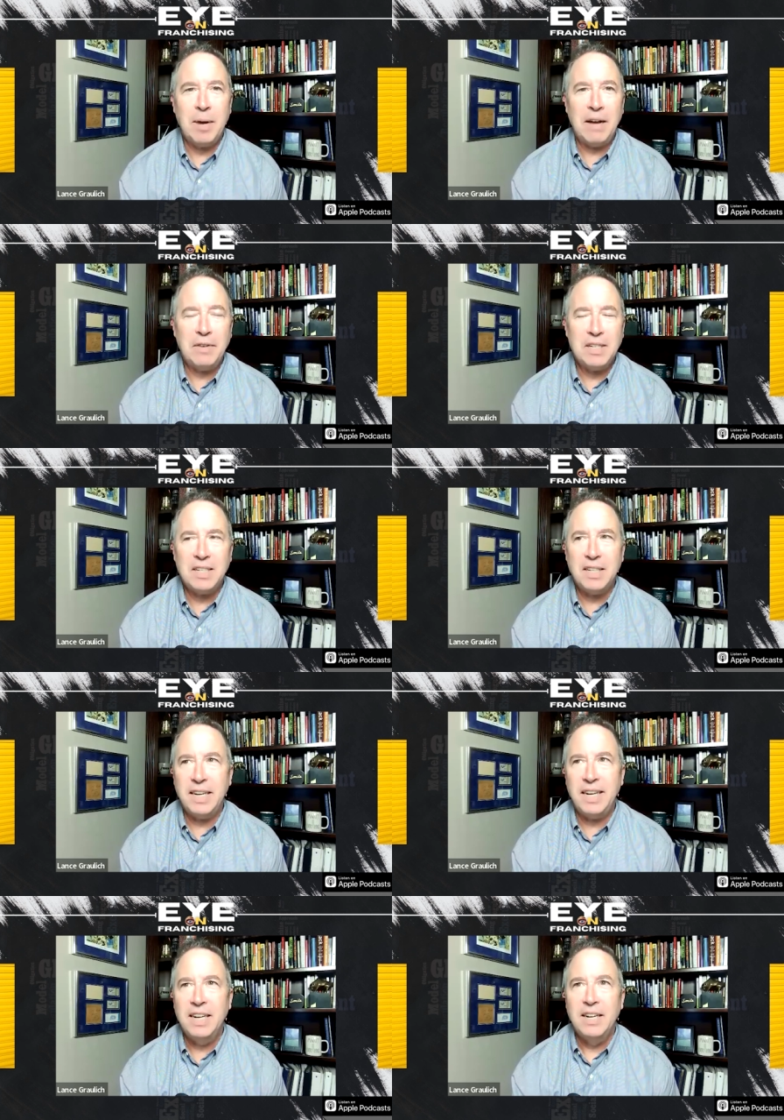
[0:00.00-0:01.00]

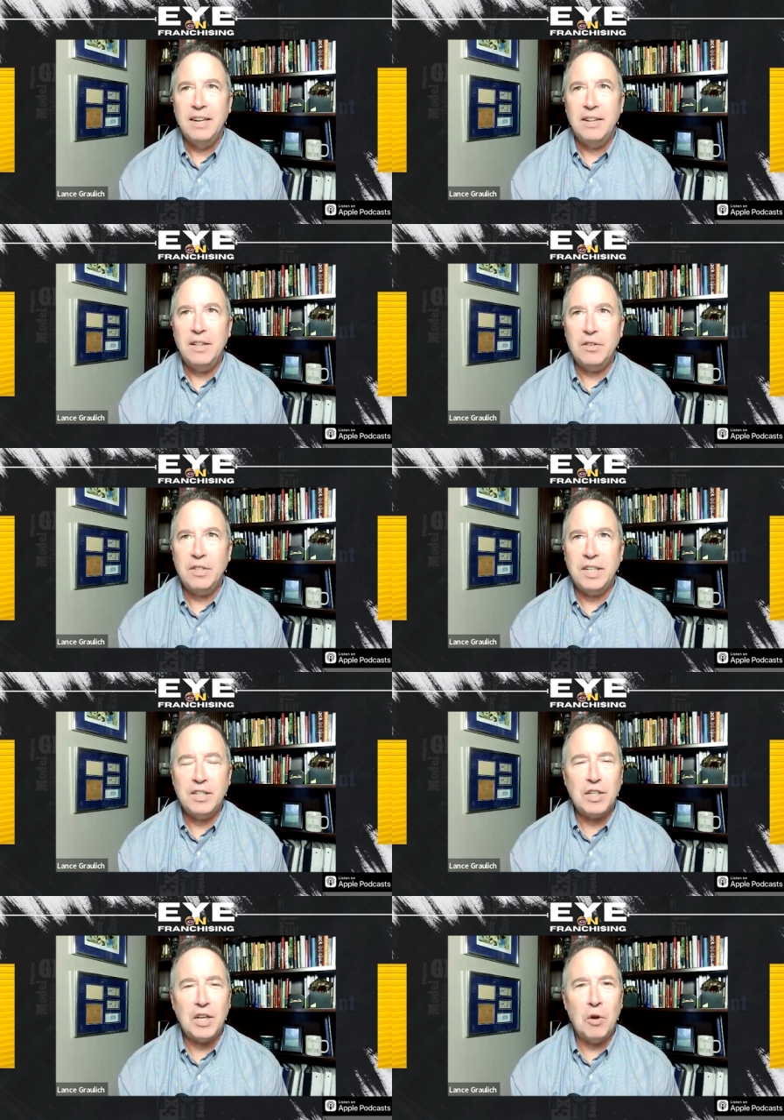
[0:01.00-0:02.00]
Obviously, there's this
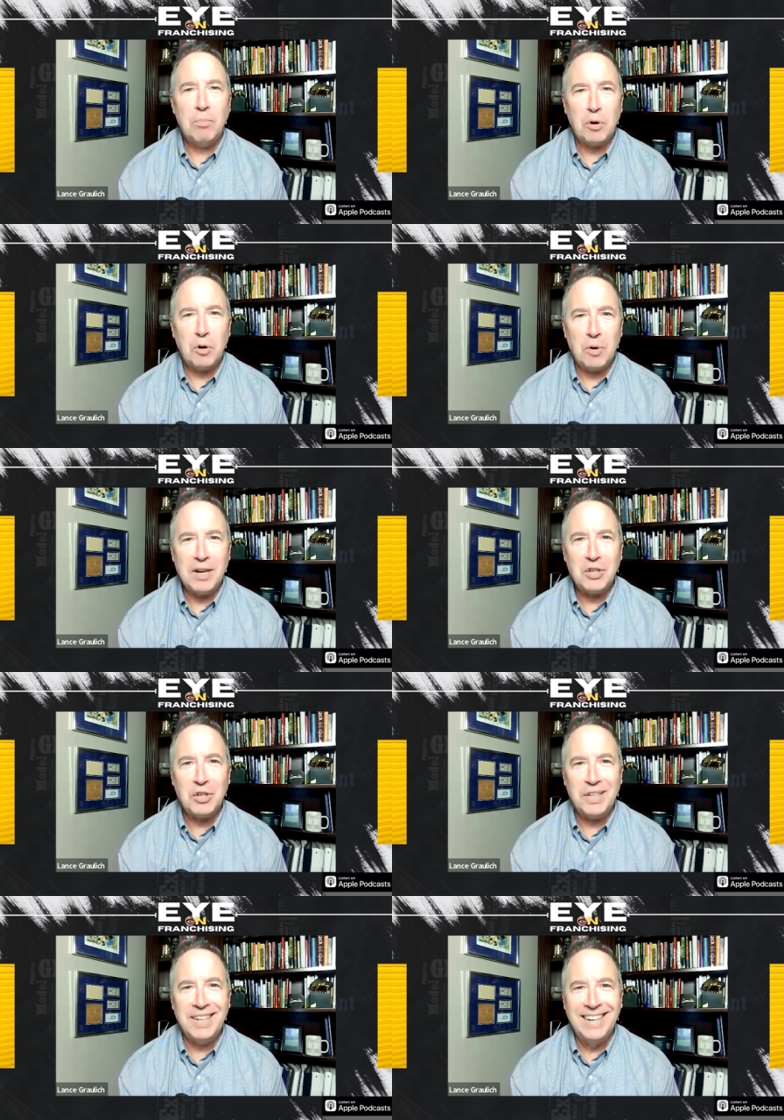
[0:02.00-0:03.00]
slow
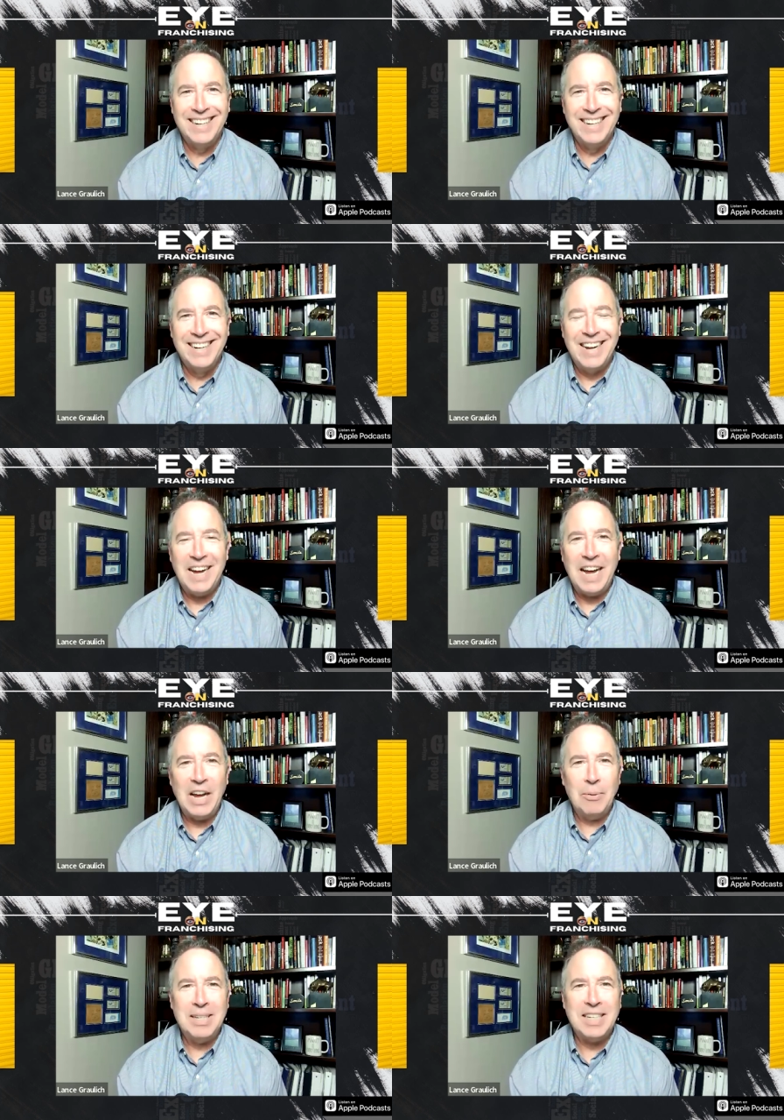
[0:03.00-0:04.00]
progression. Uh, I
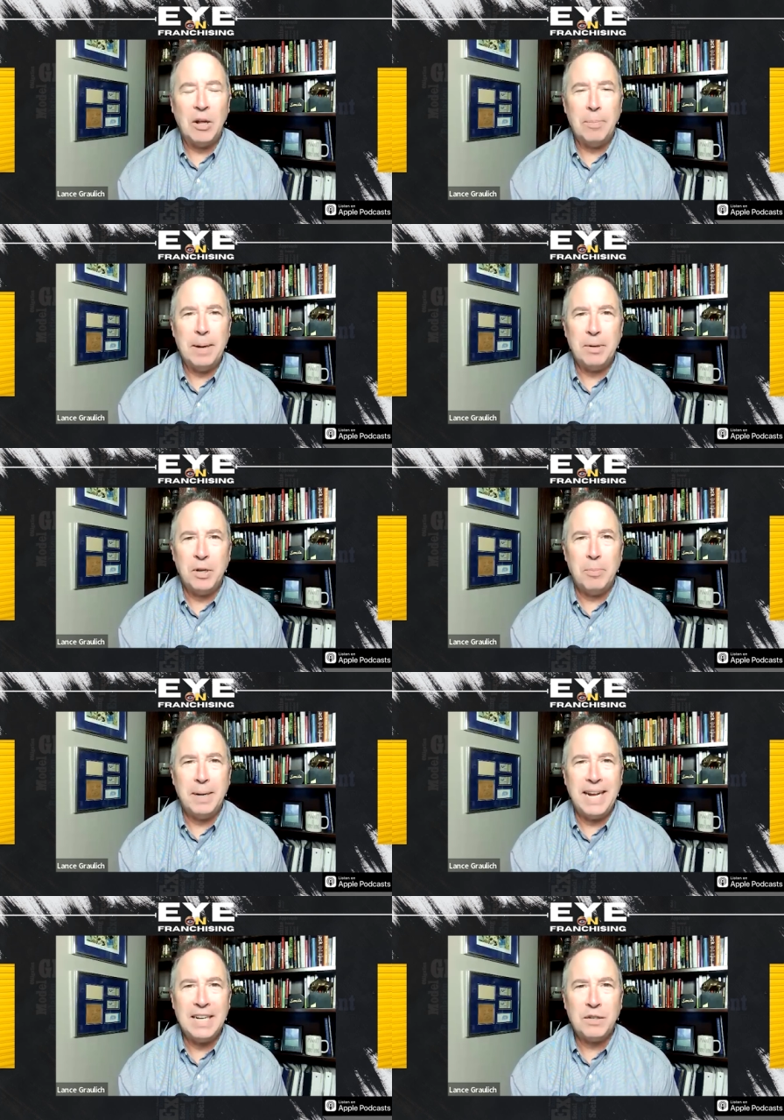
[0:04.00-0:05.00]
always tell people,
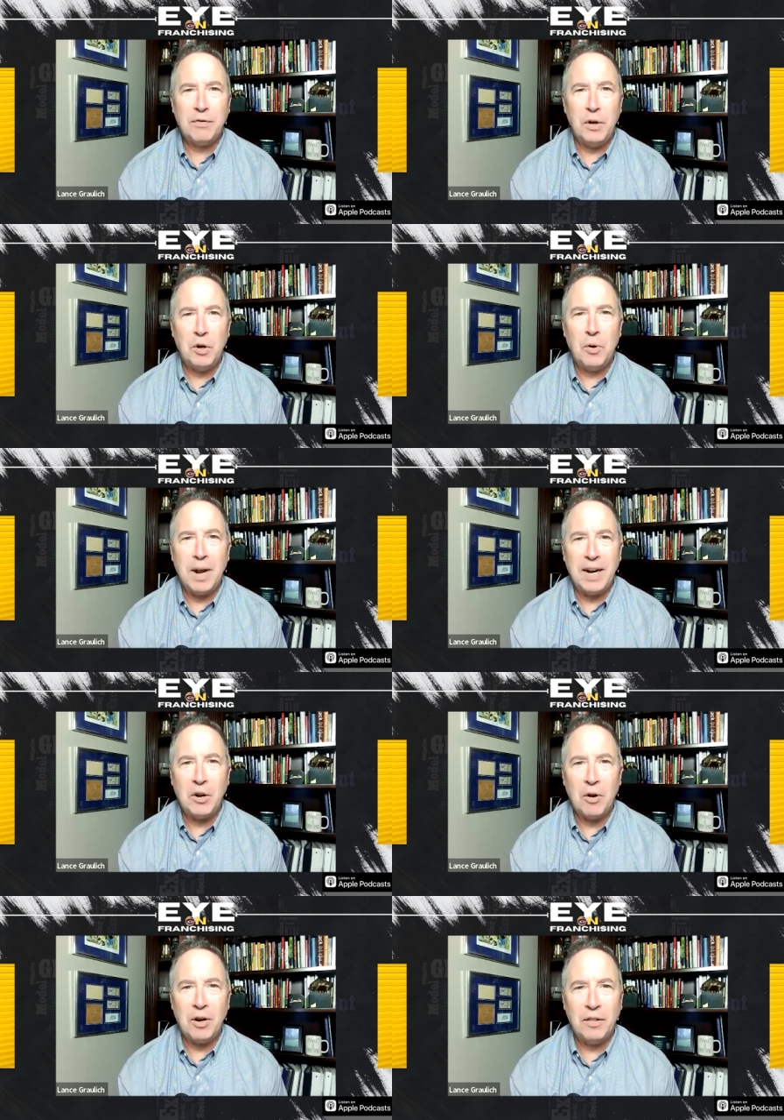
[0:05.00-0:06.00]
nobody asks for your credit
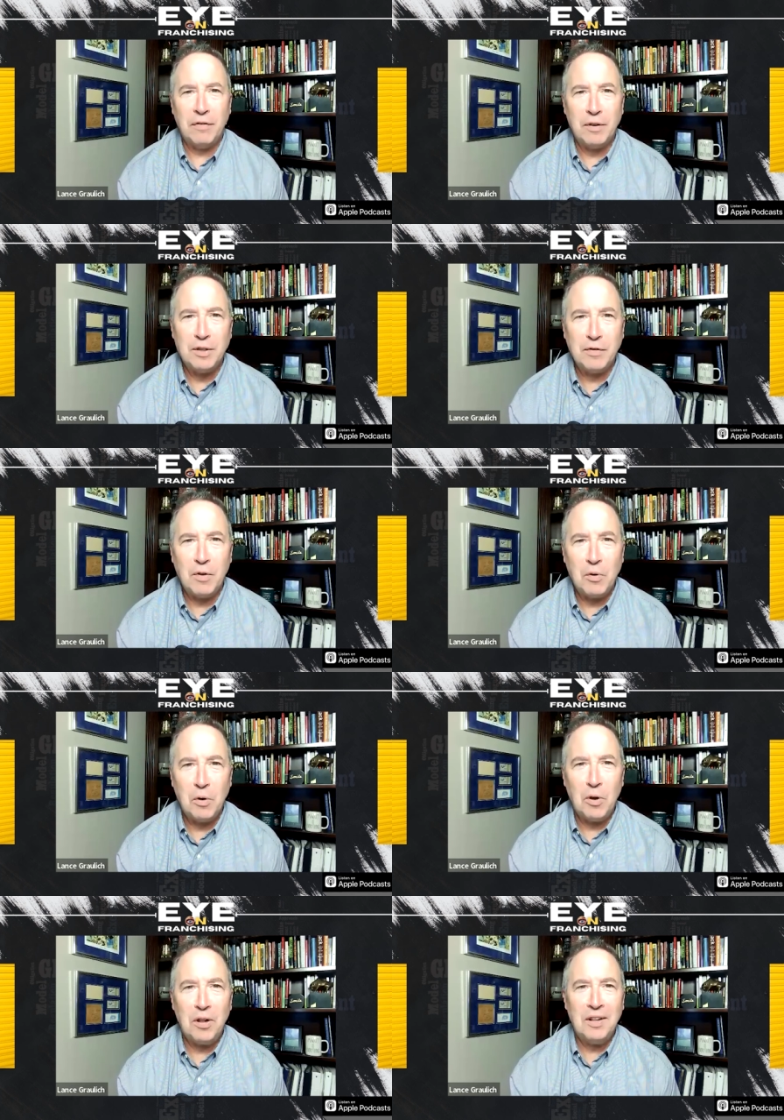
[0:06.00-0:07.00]
card in the first phone
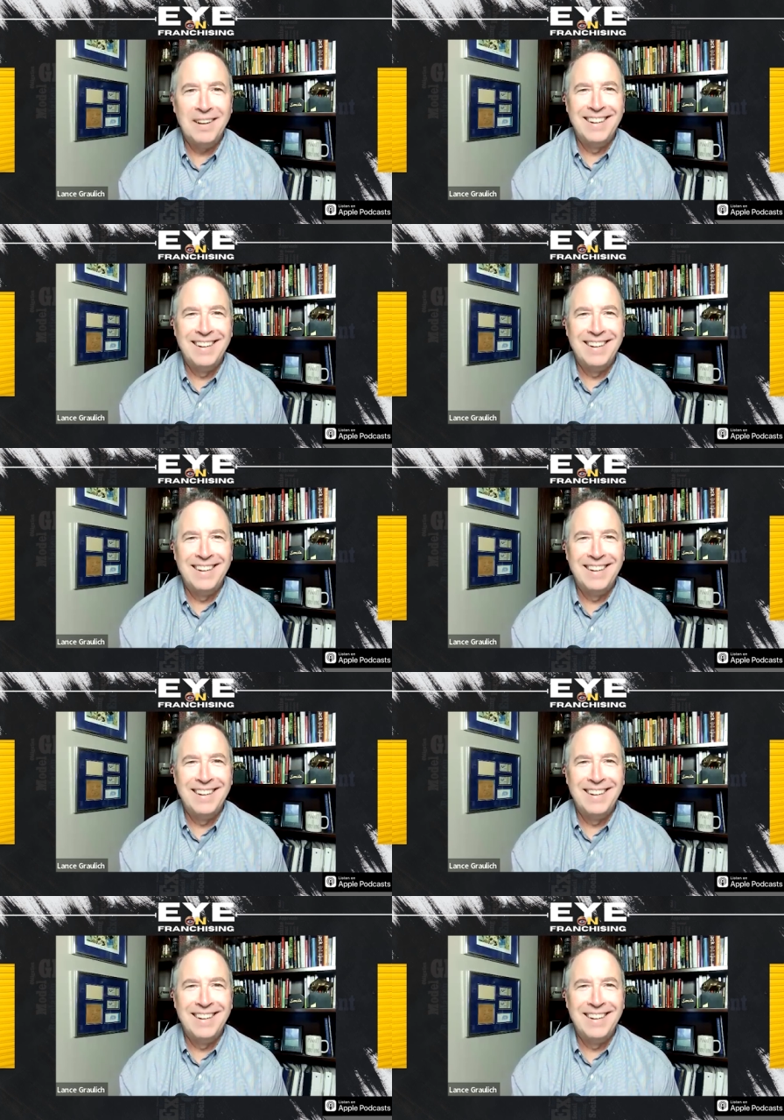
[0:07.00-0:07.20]
call.